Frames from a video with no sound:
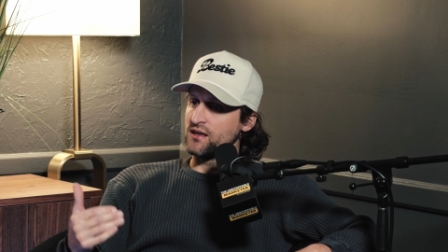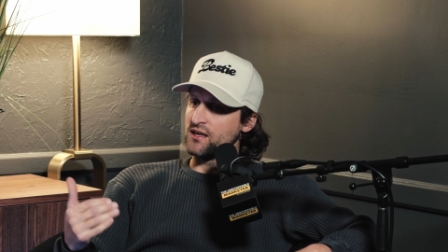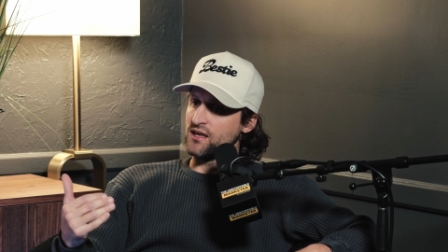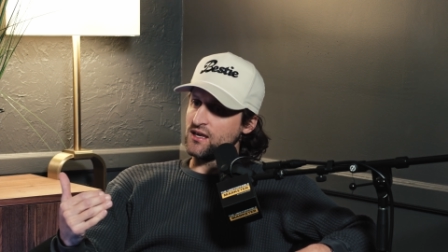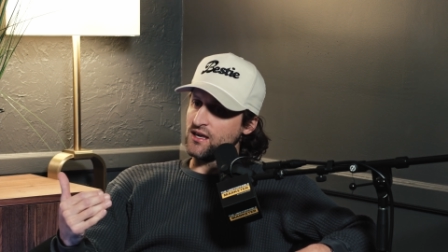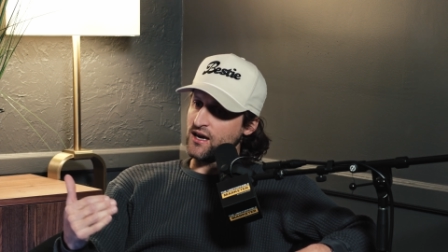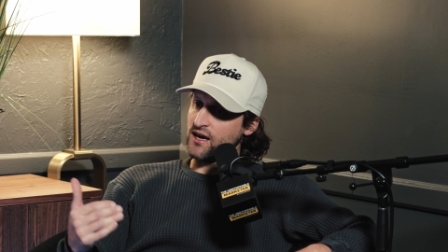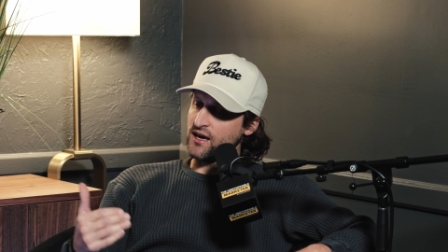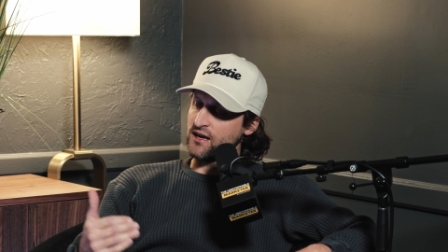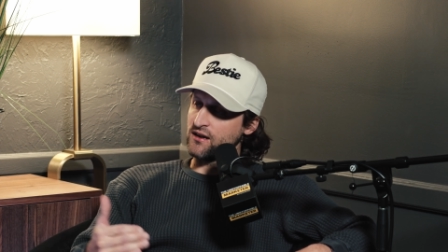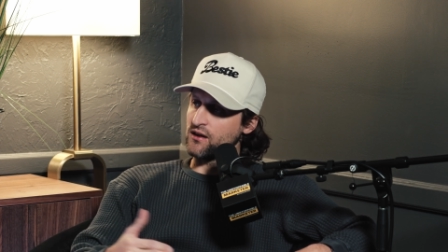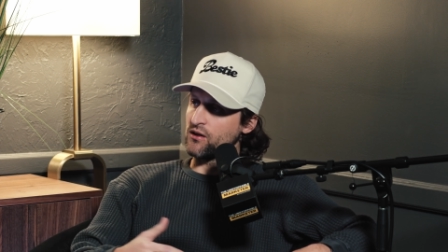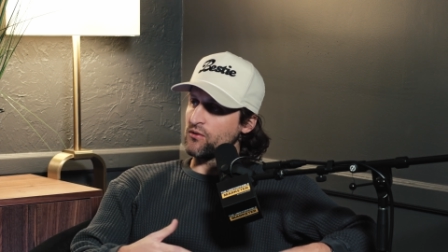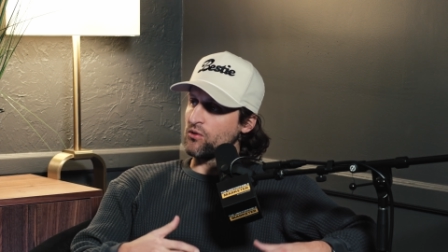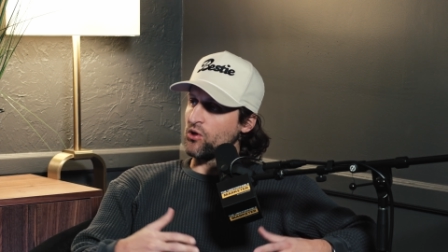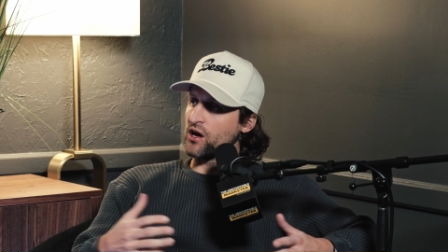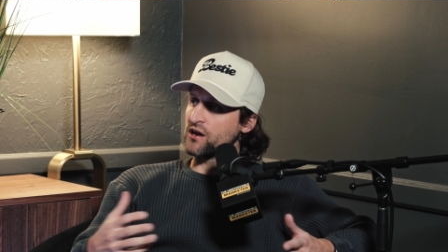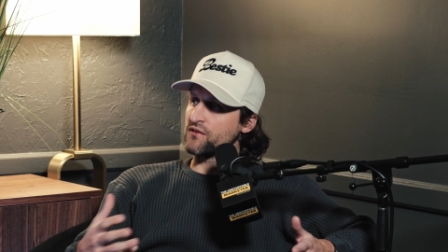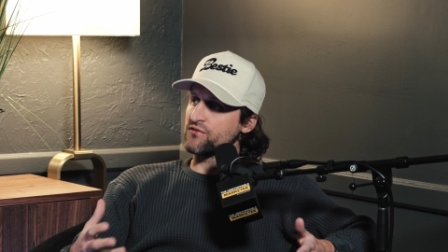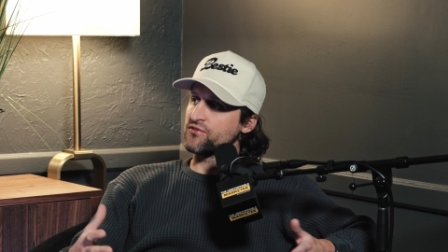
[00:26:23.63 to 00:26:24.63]
He had a
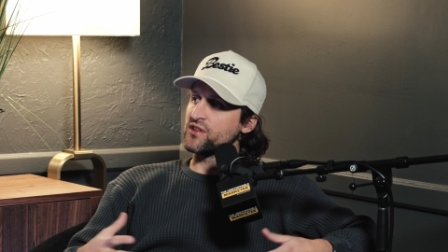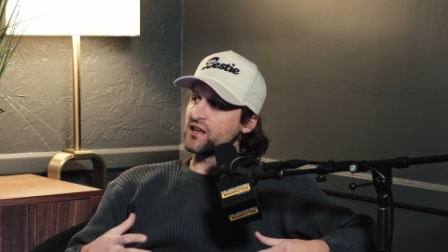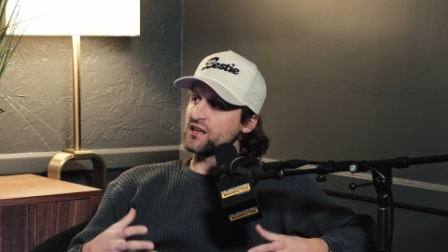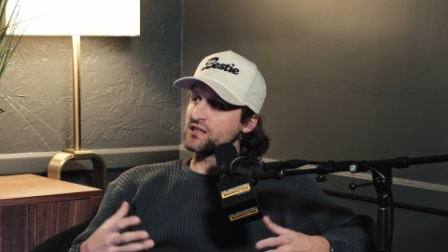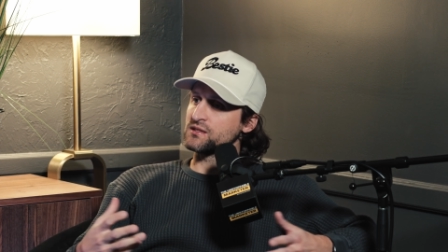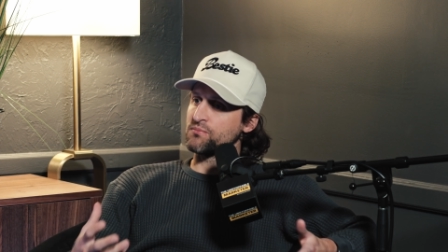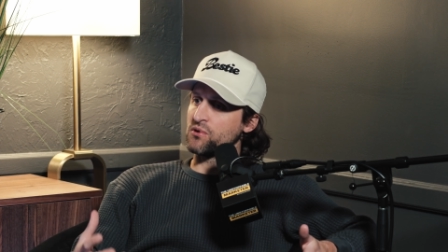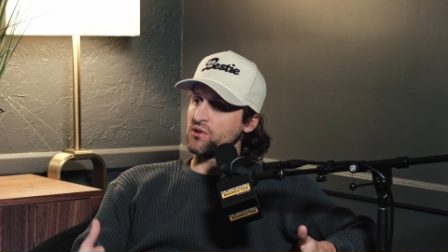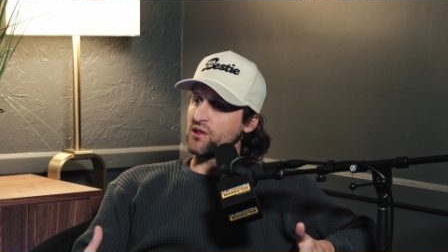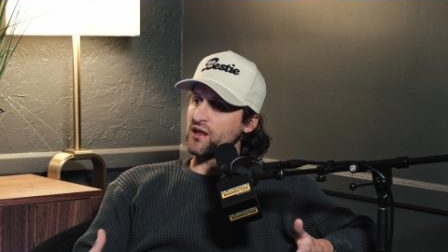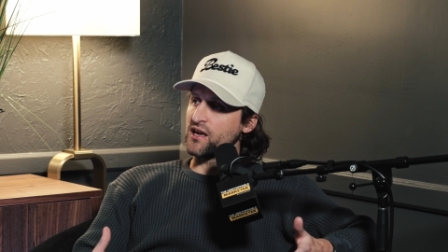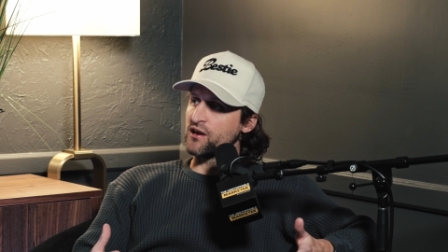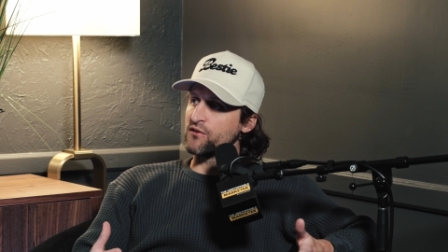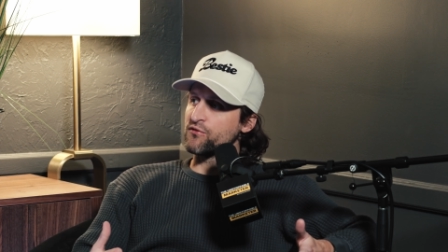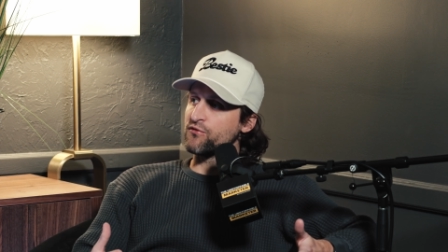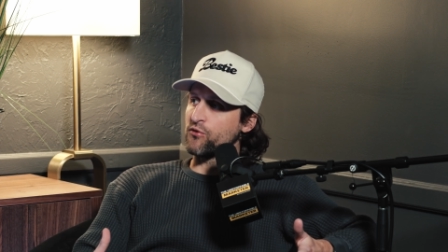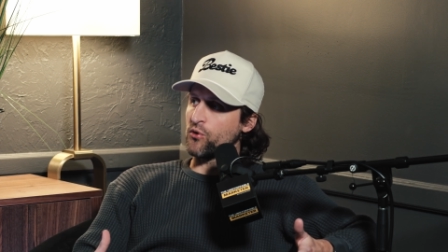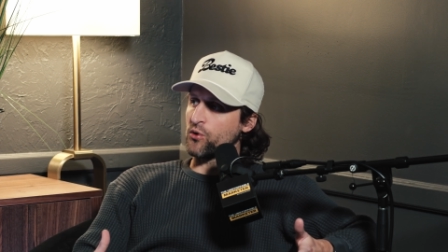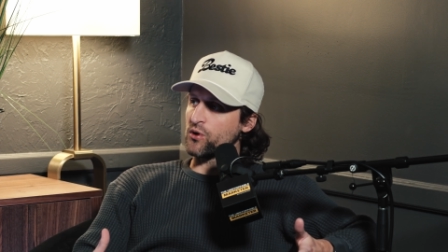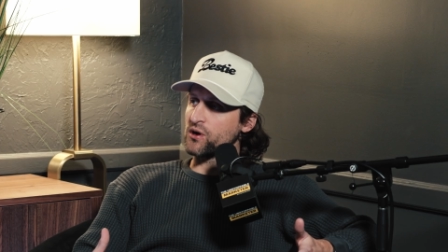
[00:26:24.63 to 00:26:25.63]
lot of things playing
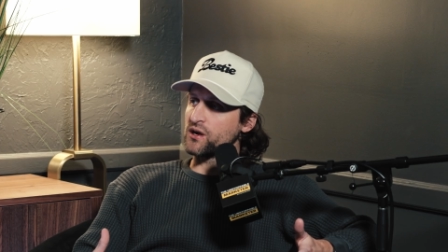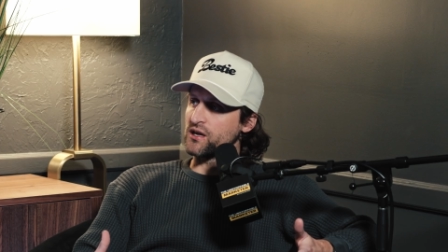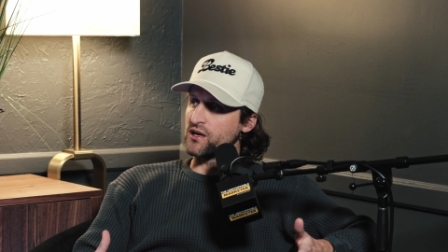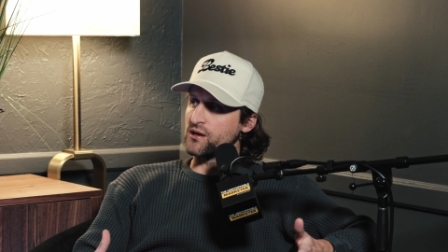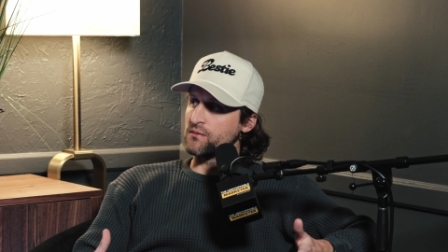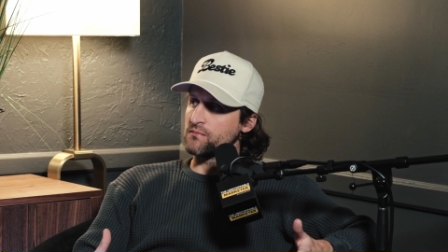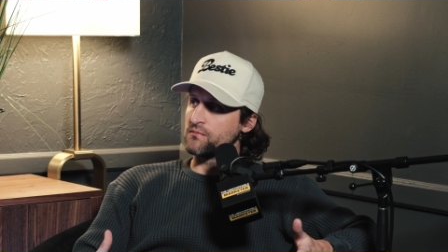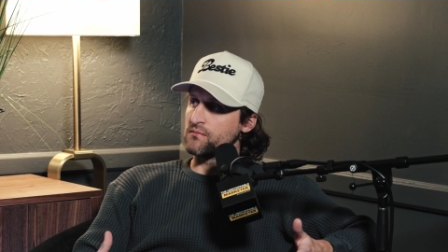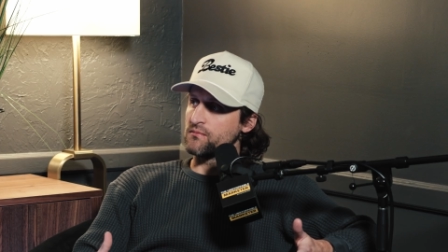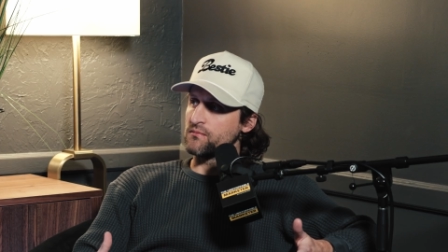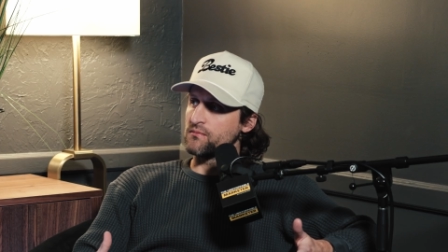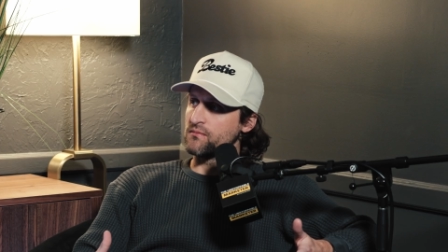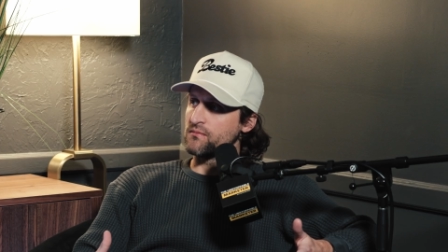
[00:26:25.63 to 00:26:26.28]
for him.